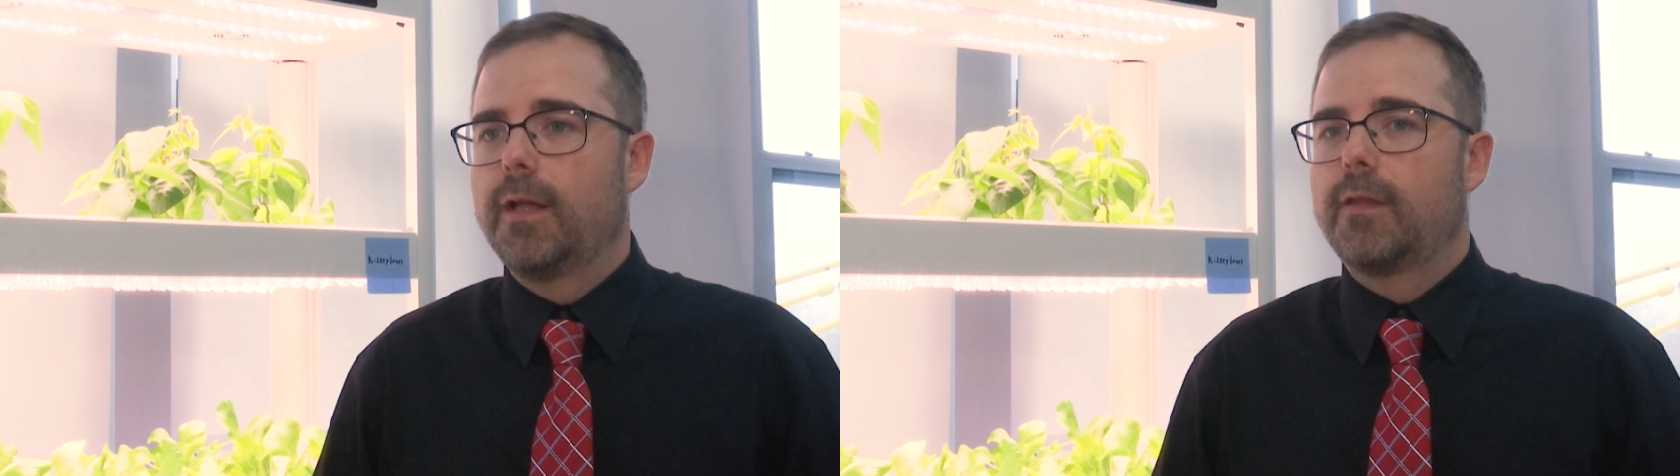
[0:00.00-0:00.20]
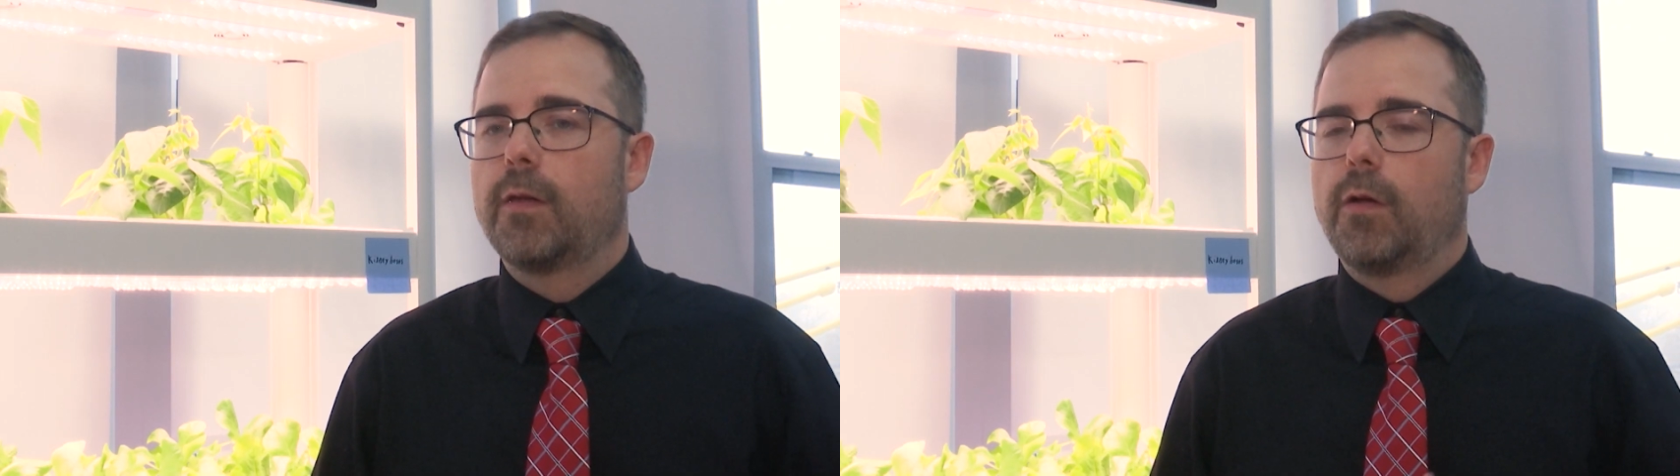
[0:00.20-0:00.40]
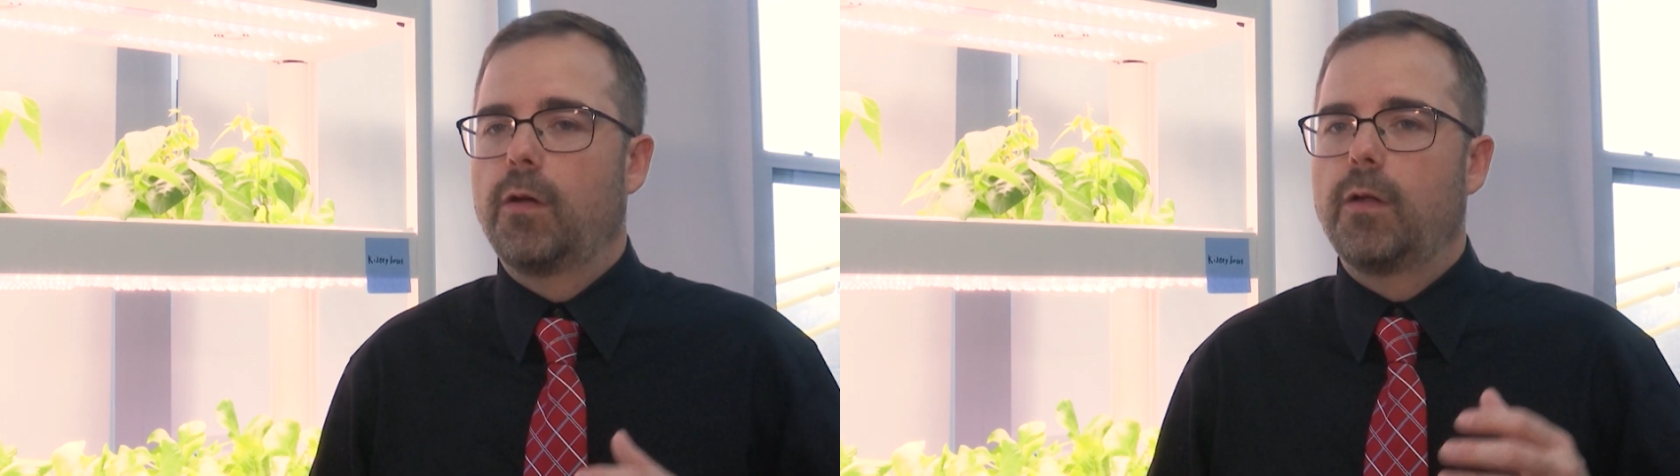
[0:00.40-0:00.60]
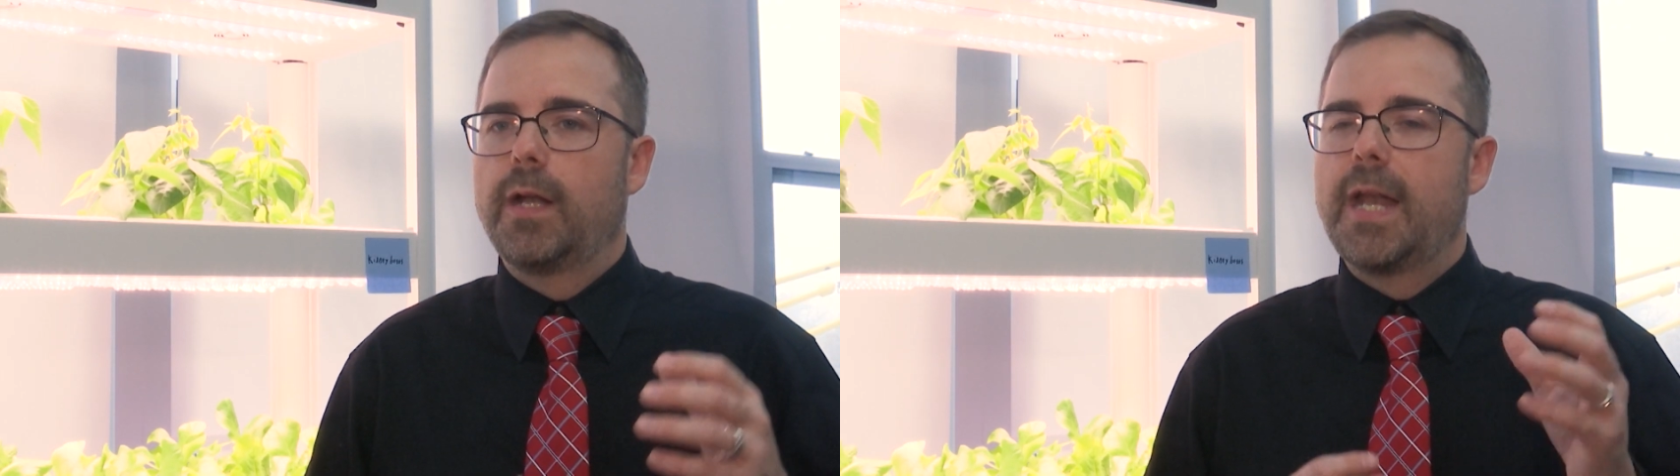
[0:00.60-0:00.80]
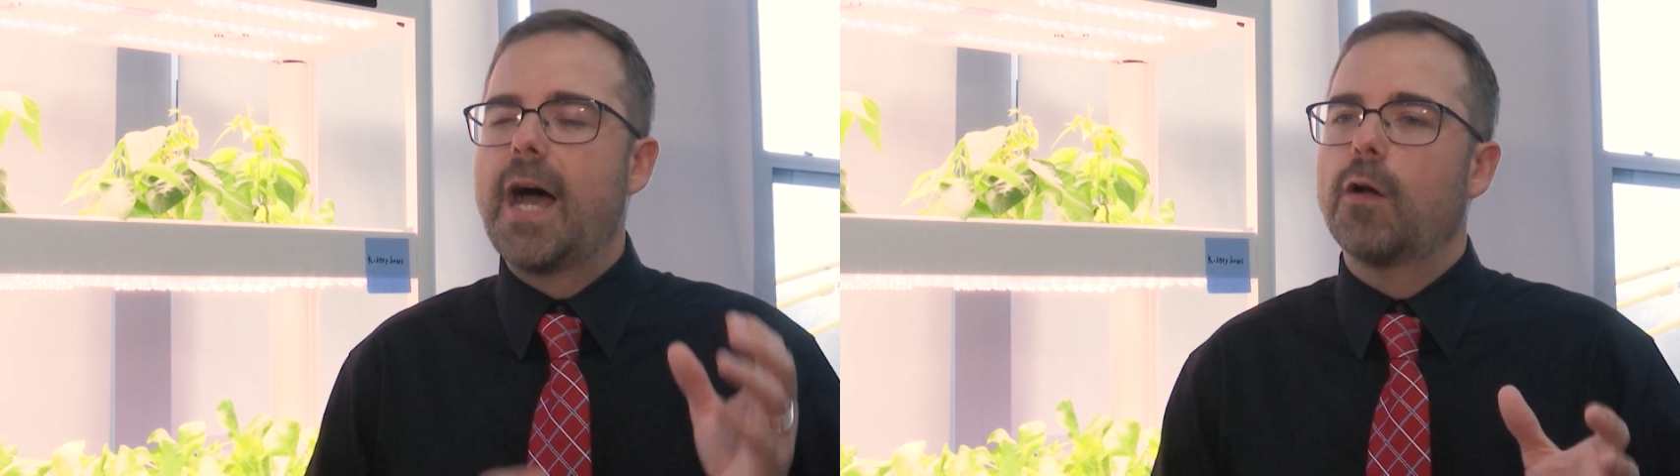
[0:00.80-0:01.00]
to
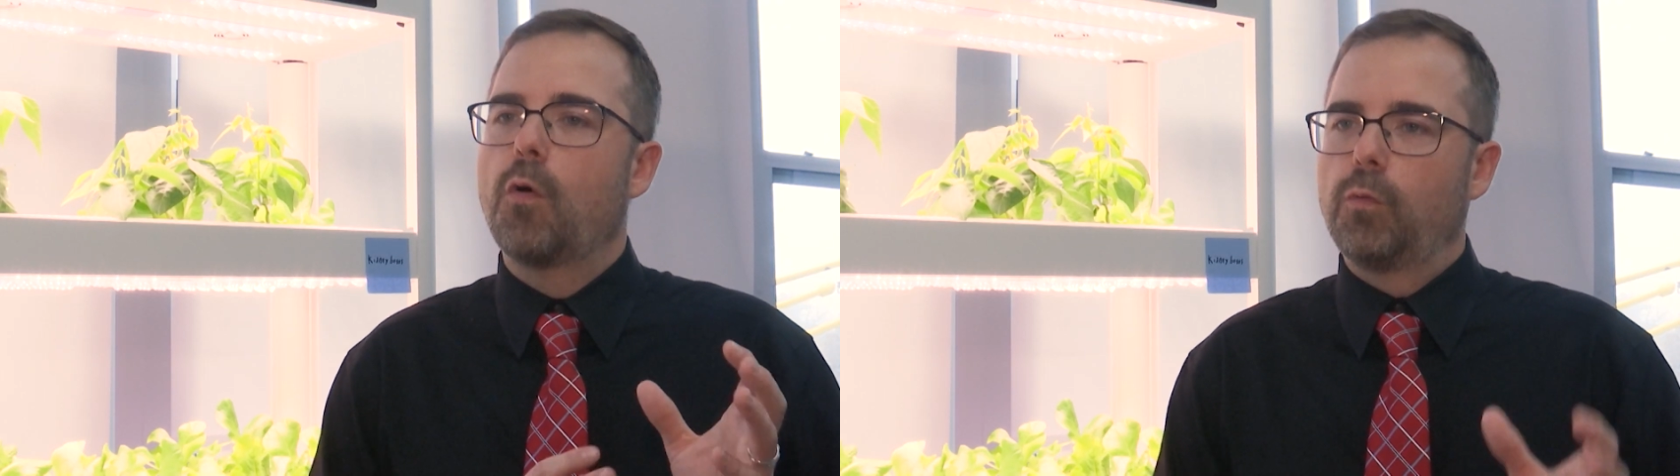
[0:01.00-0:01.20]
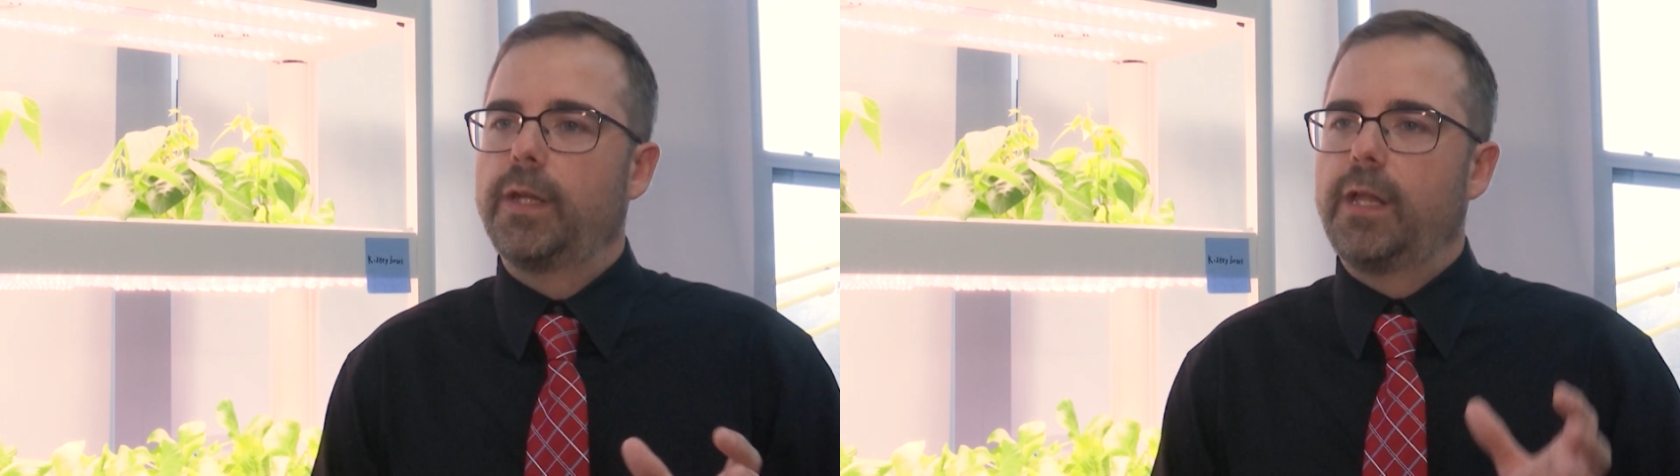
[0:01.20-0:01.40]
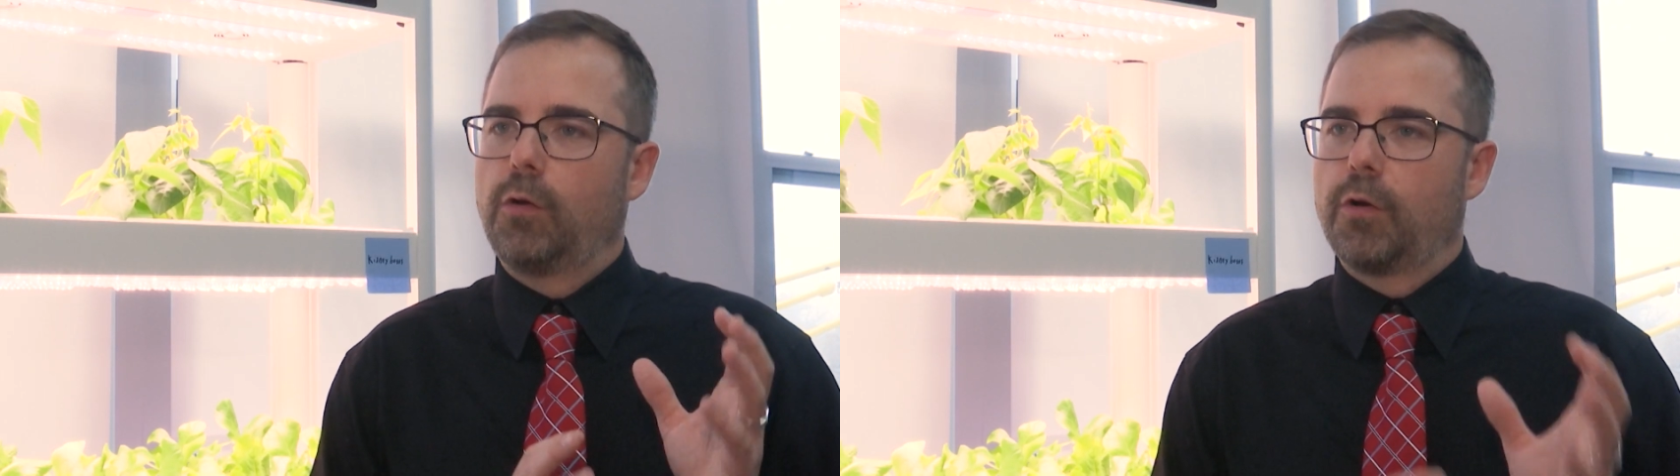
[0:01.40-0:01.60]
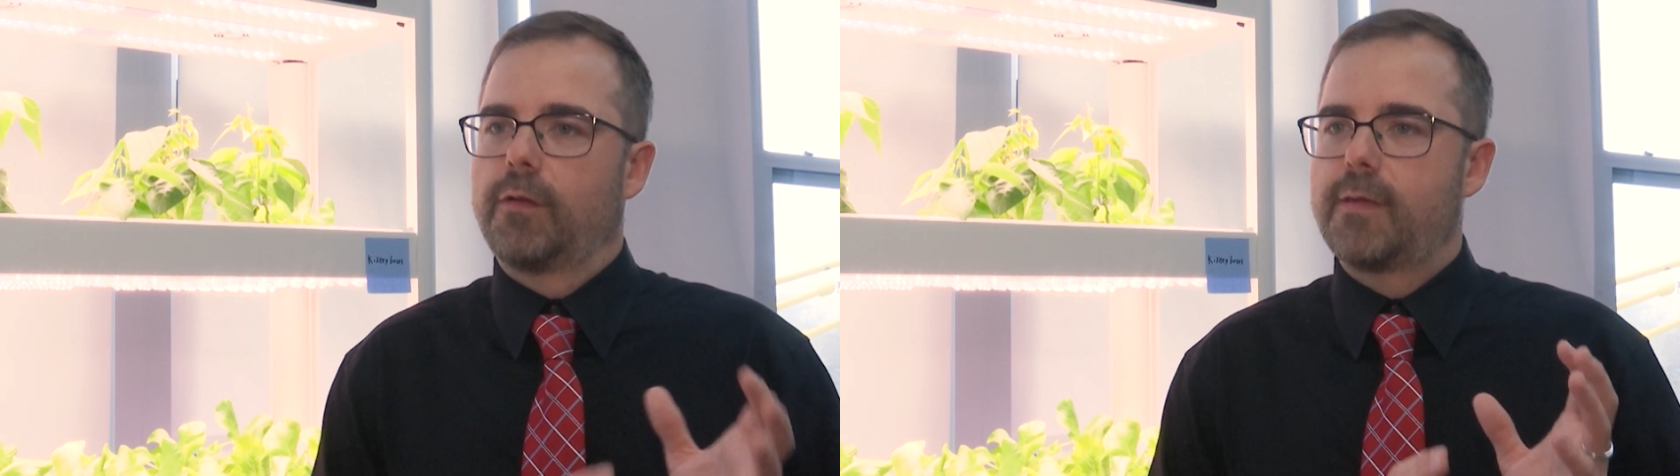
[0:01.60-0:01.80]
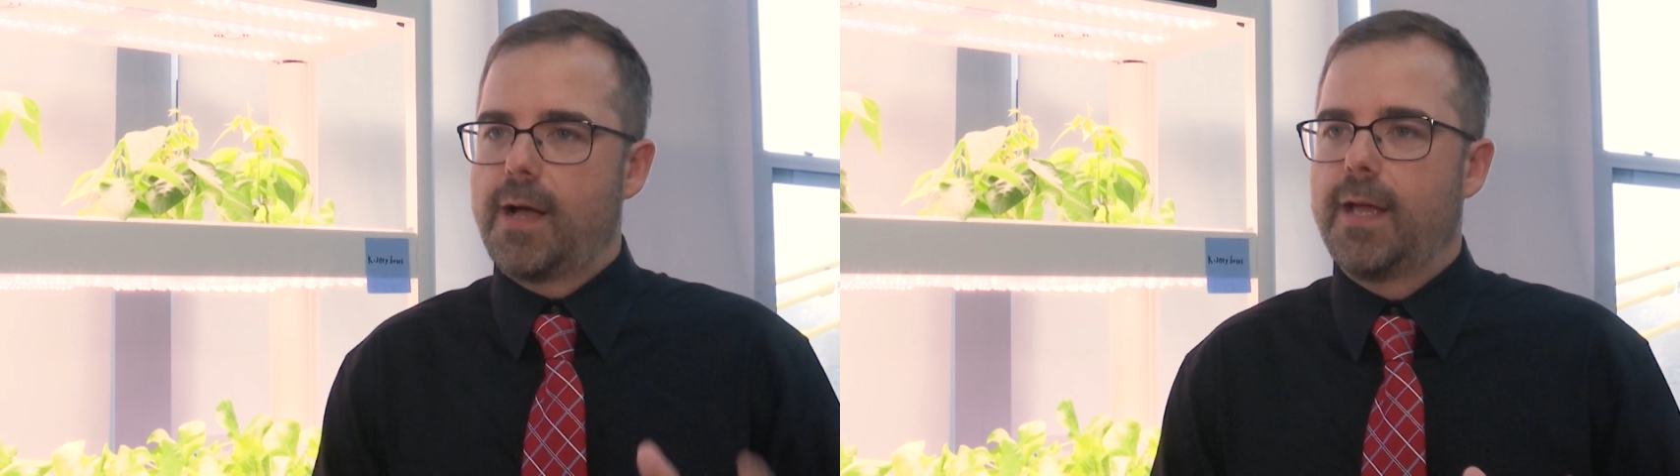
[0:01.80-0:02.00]
not only learn
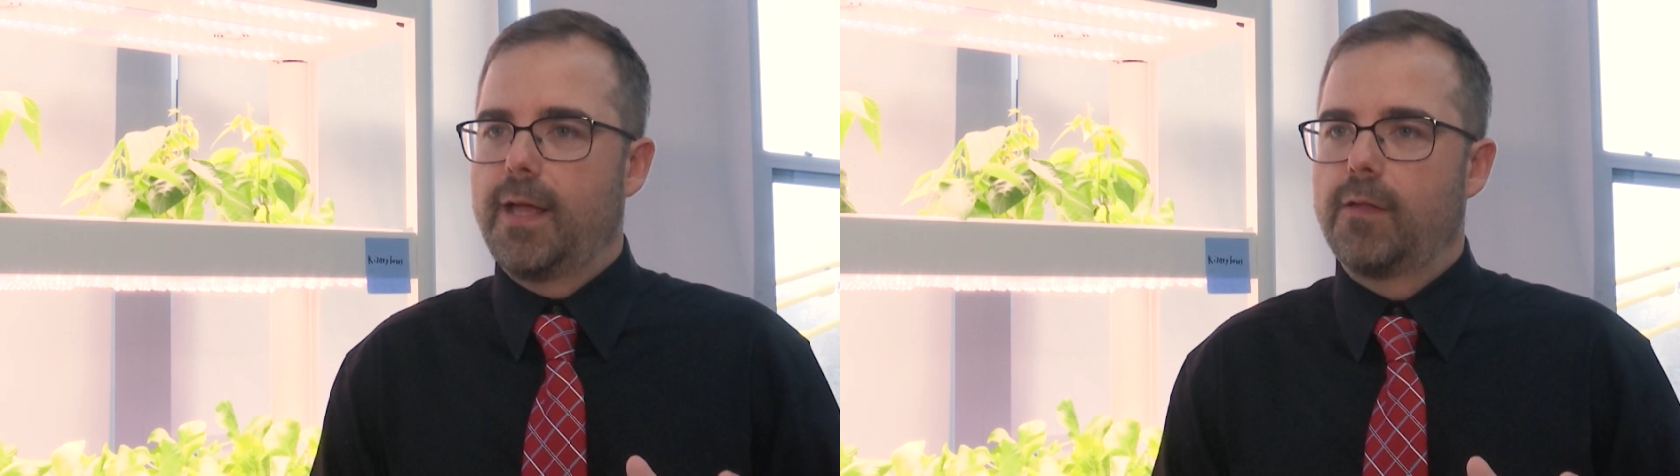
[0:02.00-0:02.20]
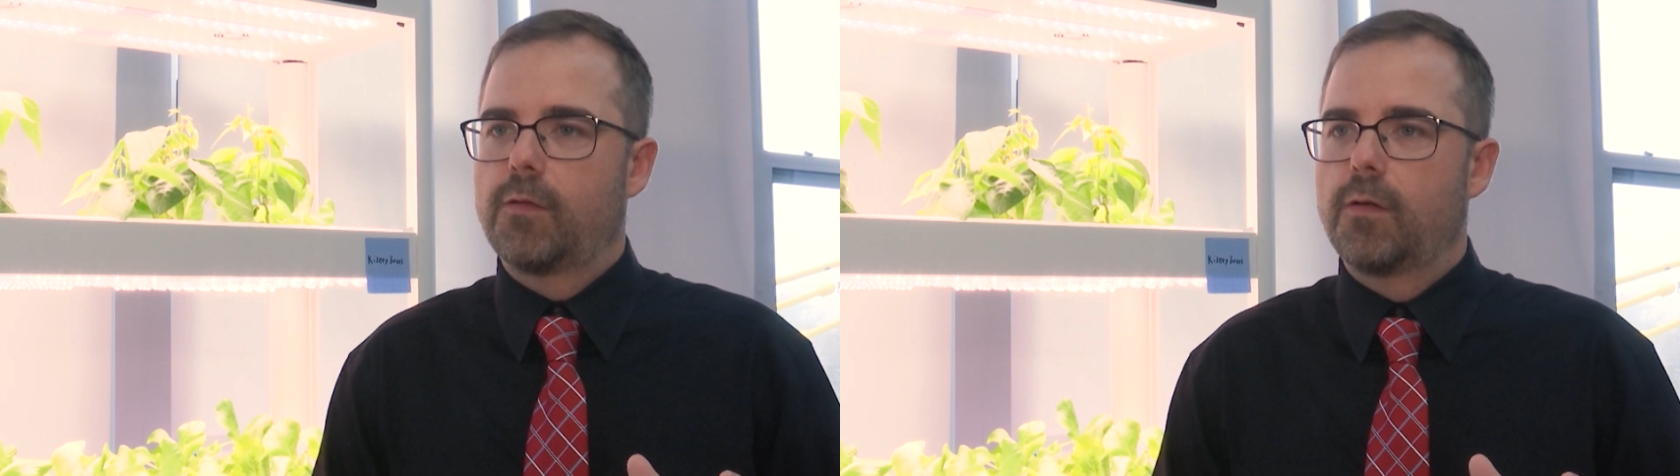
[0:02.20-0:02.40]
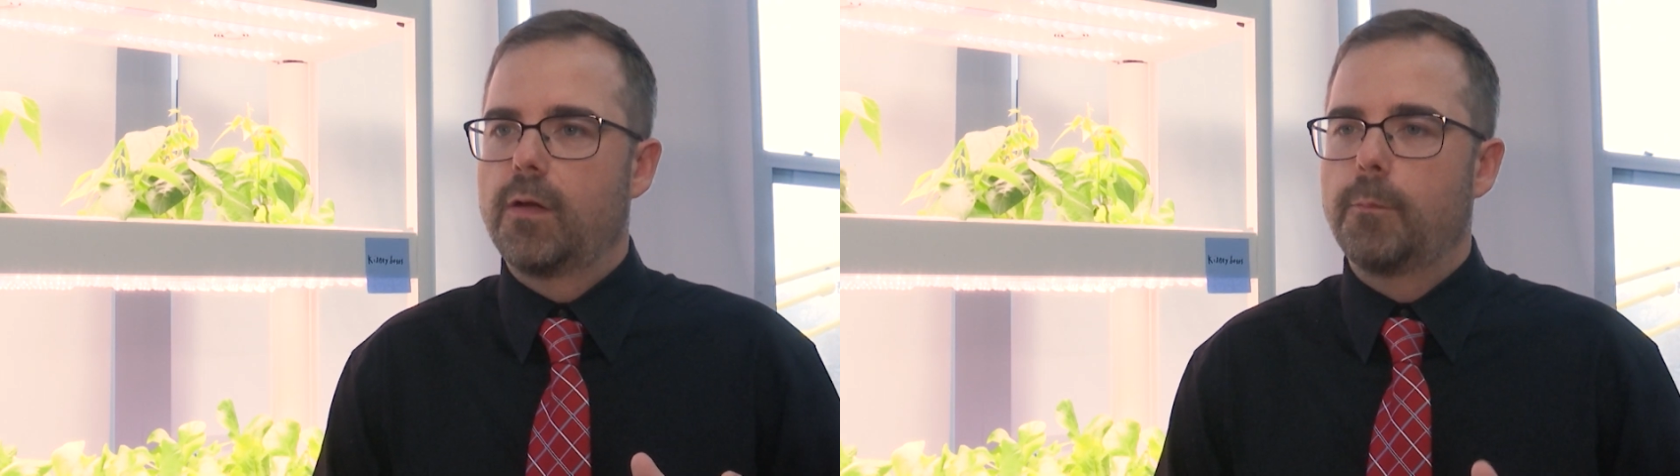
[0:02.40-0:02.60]
science,